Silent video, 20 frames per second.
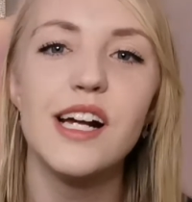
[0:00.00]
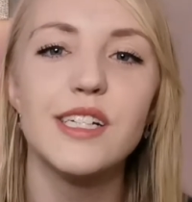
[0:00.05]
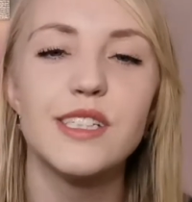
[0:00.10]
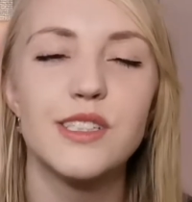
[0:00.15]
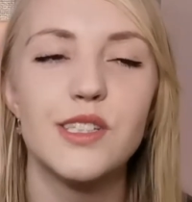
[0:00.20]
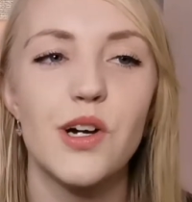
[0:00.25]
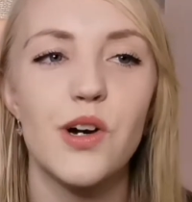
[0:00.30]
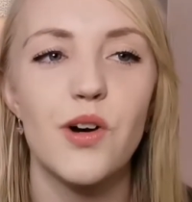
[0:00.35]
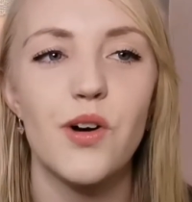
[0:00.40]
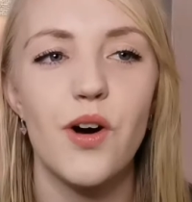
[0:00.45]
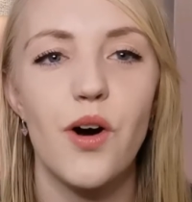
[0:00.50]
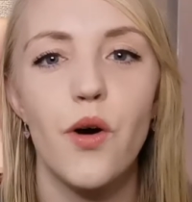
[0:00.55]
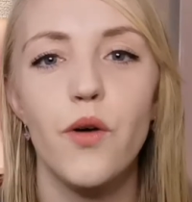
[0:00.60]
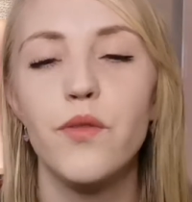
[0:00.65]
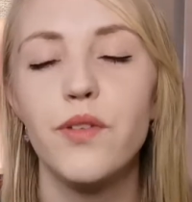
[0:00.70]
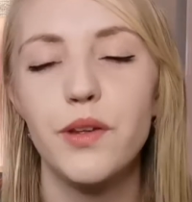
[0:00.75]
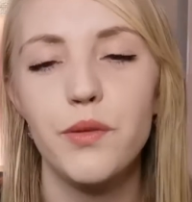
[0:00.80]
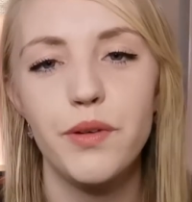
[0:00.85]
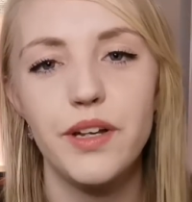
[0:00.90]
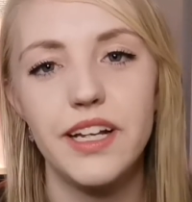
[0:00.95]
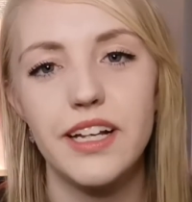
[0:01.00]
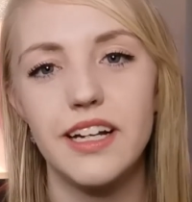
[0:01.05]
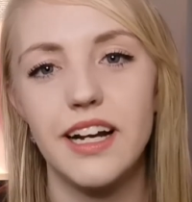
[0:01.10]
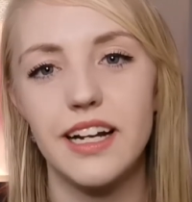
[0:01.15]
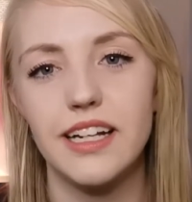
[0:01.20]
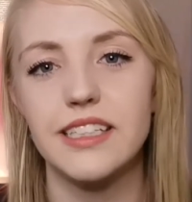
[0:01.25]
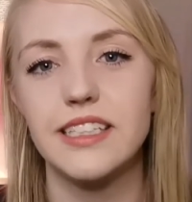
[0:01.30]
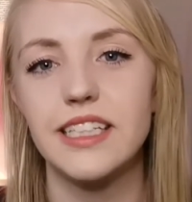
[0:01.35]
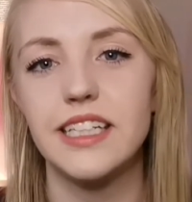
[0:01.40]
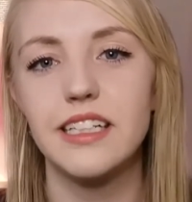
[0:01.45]
So hopefully we can
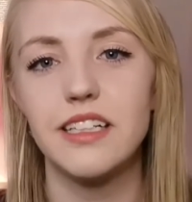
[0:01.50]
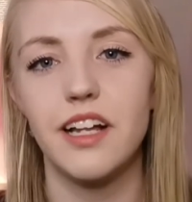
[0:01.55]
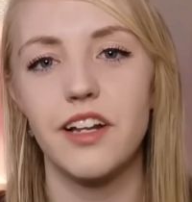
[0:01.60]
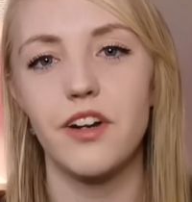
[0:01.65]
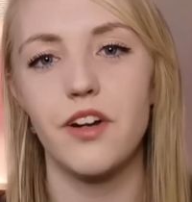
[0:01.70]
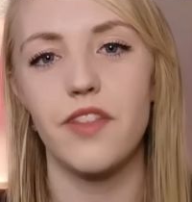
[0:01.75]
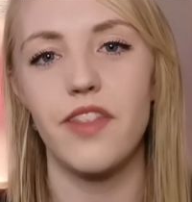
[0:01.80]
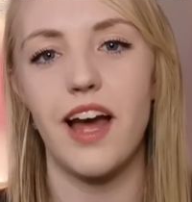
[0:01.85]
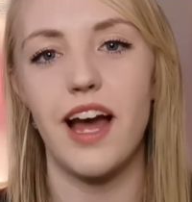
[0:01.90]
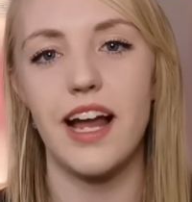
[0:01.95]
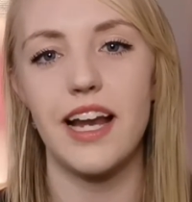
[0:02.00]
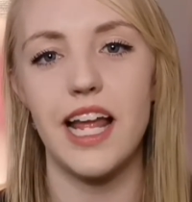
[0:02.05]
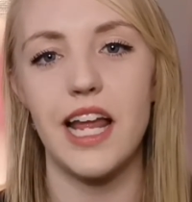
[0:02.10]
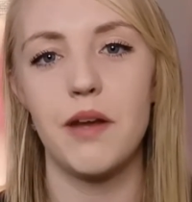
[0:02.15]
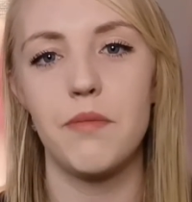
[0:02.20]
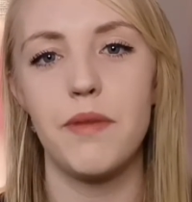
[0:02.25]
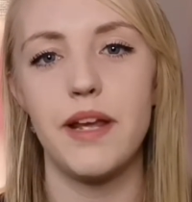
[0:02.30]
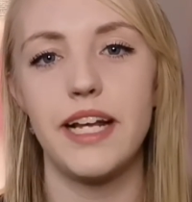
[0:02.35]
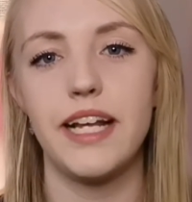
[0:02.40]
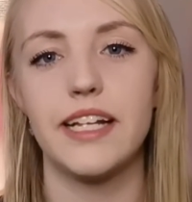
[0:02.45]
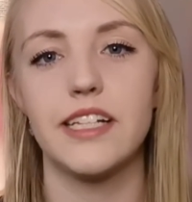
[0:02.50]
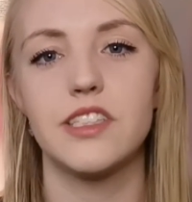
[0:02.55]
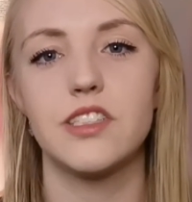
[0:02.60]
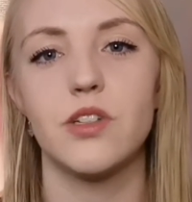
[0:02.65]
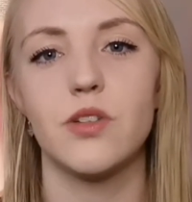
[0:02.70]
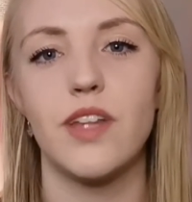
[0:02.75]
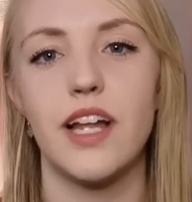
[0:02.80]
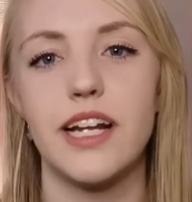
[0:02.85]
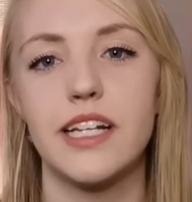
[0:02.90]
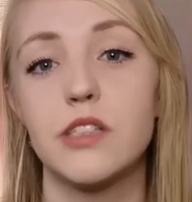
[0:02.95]
kind of declutter that and make it
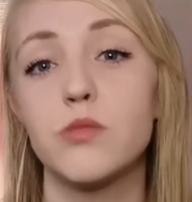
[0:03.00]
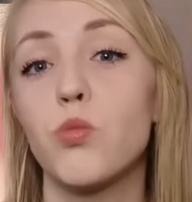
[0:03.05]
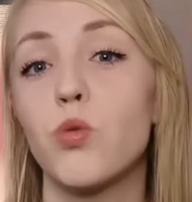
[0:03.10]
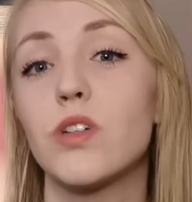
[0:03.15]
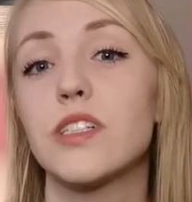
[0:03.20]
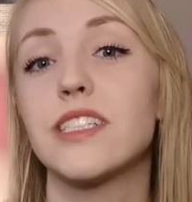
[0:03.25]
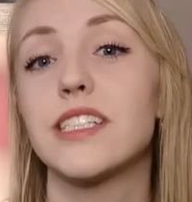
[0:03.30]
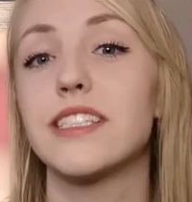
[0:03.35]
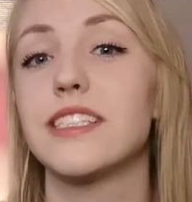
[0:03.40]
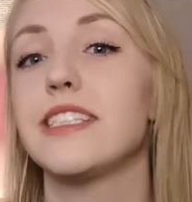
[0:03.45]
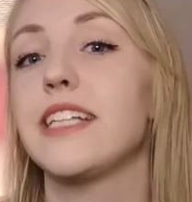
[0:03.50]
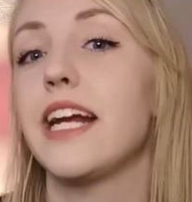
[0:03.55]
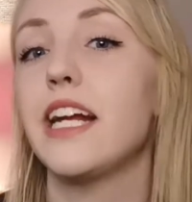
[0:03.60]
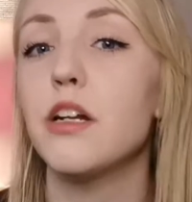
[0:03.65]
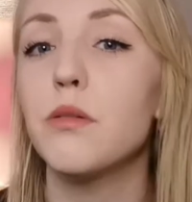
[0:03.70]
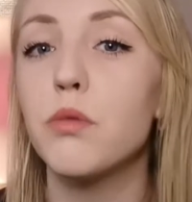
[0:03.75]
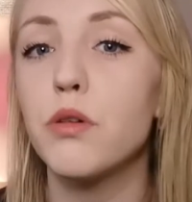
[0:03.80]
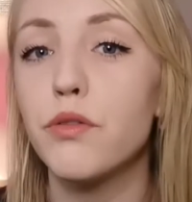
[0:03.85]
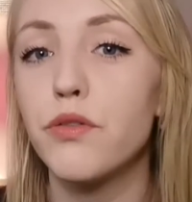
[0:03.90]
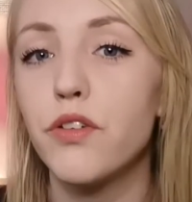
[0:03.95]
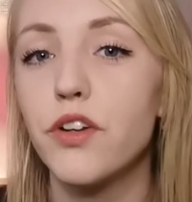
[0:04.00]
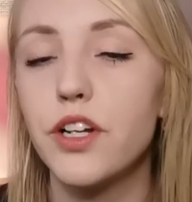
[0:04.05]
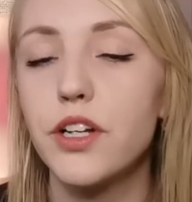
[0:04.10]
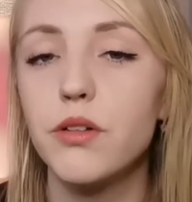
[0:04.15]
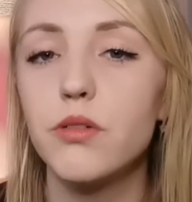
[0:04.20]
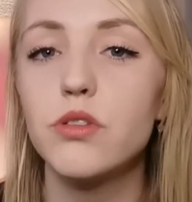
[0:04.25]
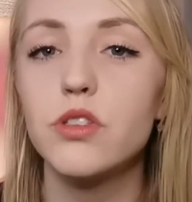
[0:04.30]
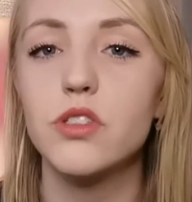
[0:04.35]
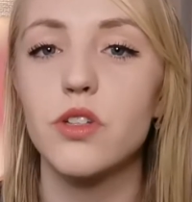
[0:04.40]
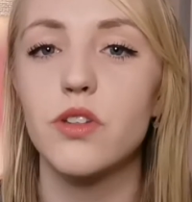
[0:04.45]
so that it's more sustainable for
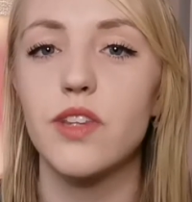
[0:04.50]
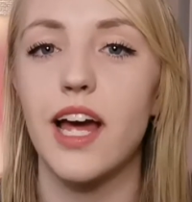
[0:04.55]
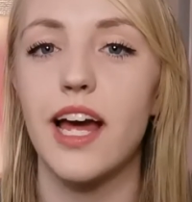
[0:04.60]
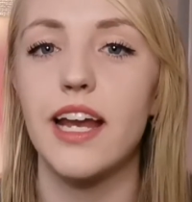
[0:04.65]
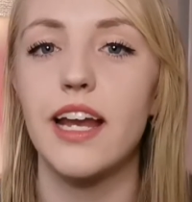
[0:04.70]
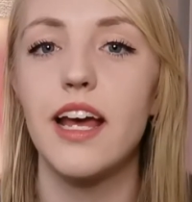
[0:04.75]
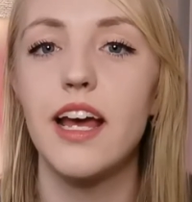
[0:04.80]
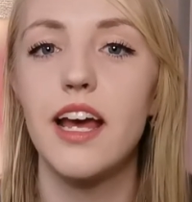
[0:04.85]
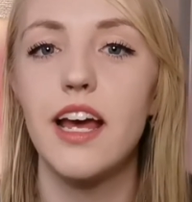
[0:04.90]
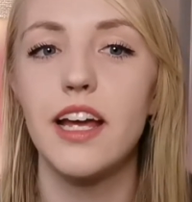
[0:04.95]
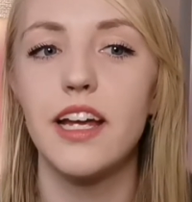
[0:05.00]
you, so that,